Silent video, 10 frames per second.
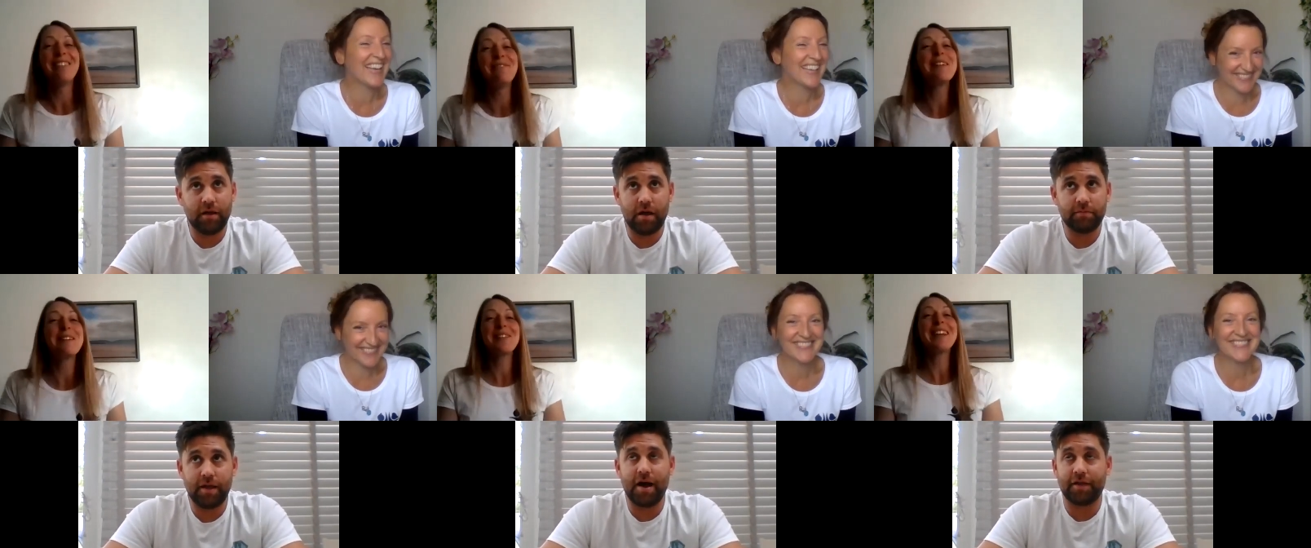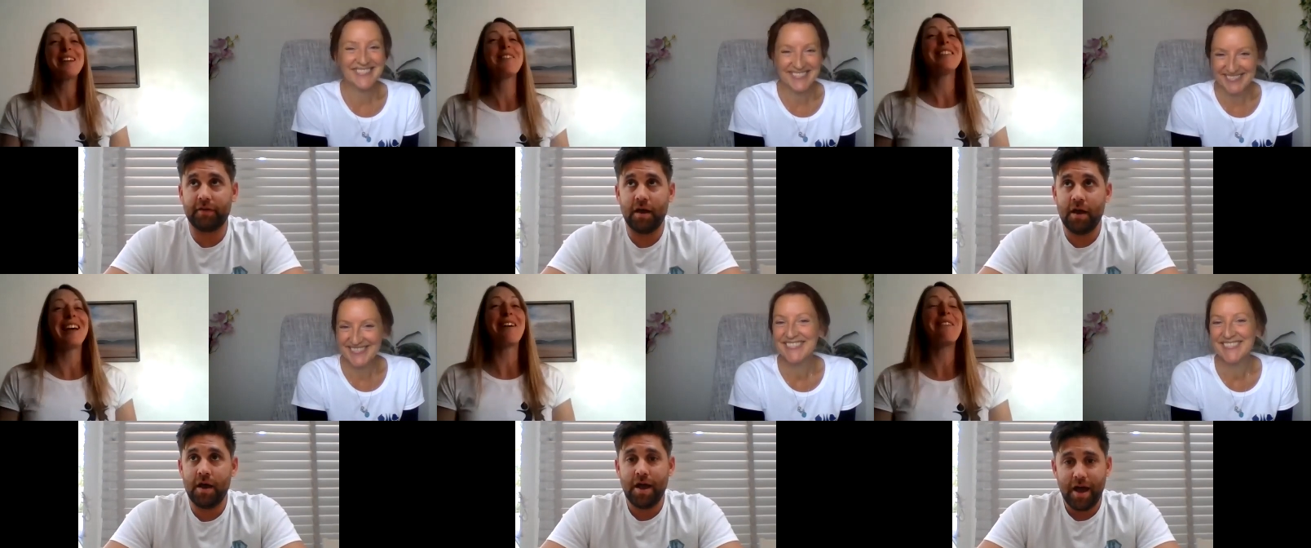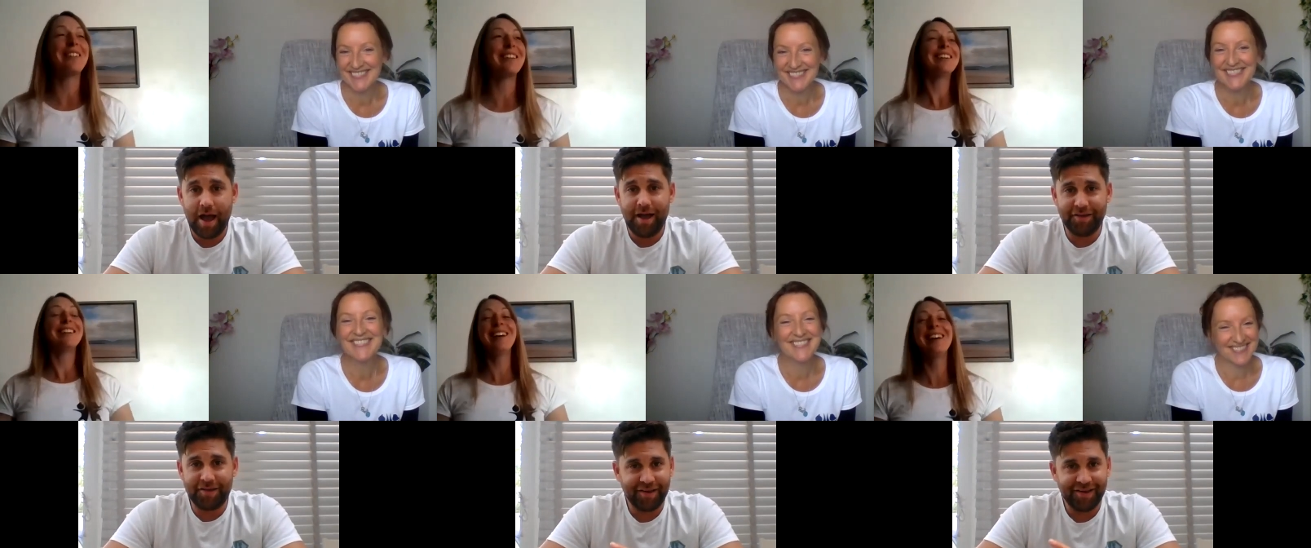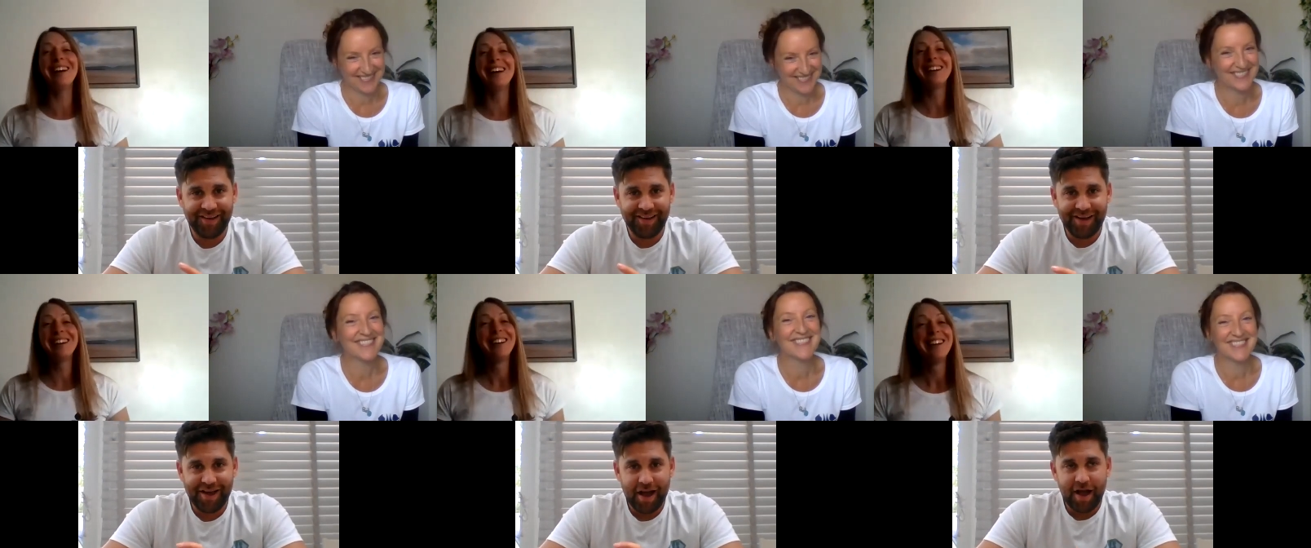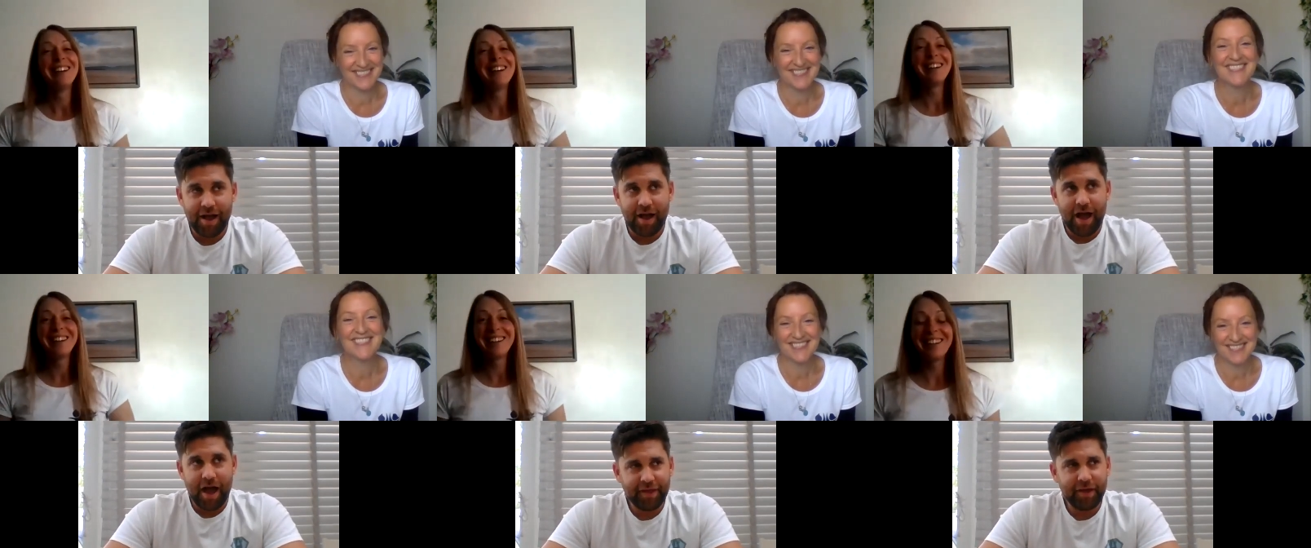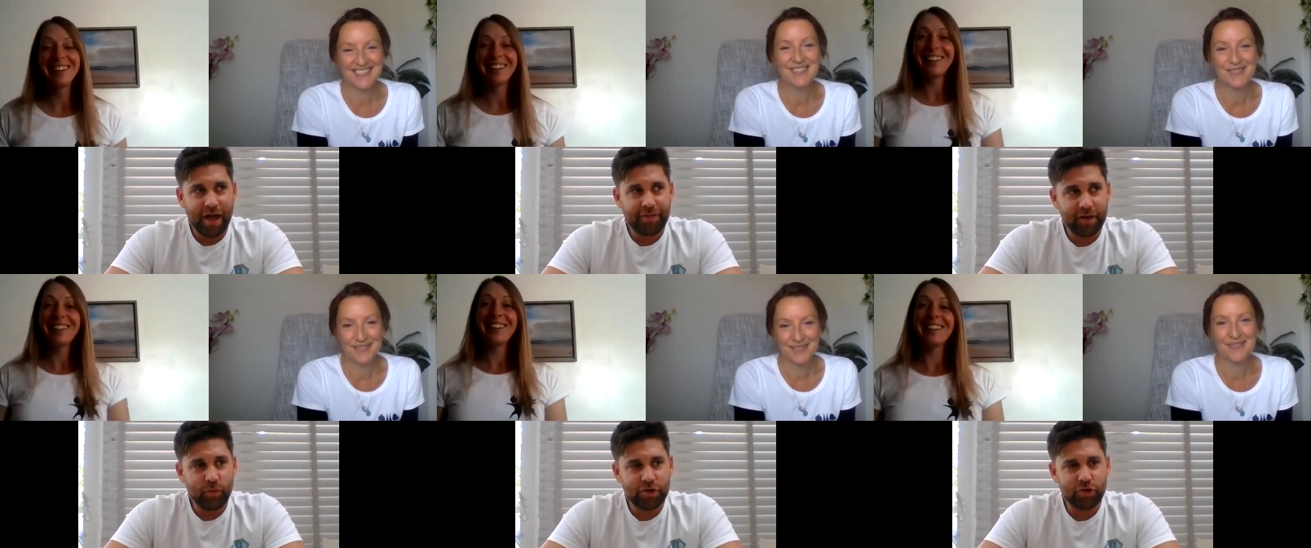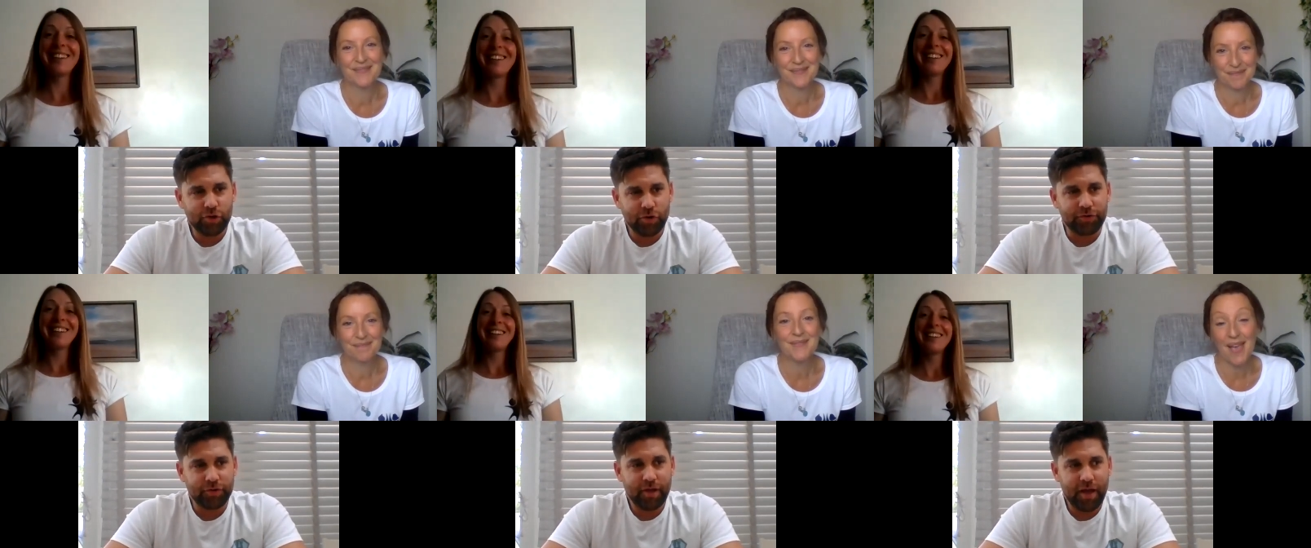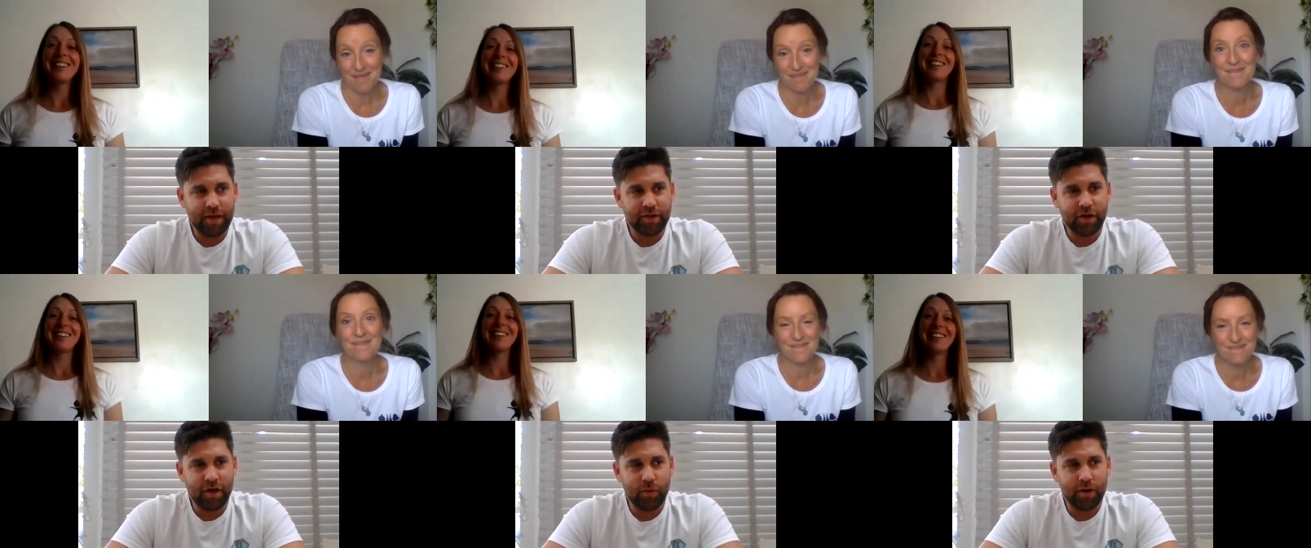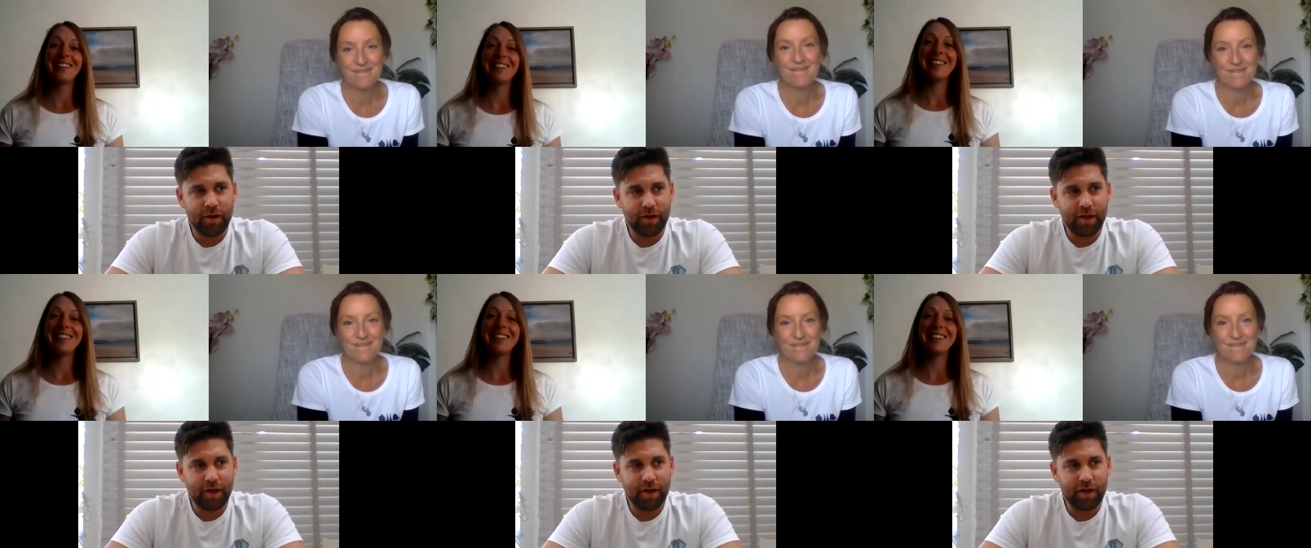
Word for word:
Speaker 1: I'm yeah, a big yeah. believer in that one. I think I think we should. Hey, you know,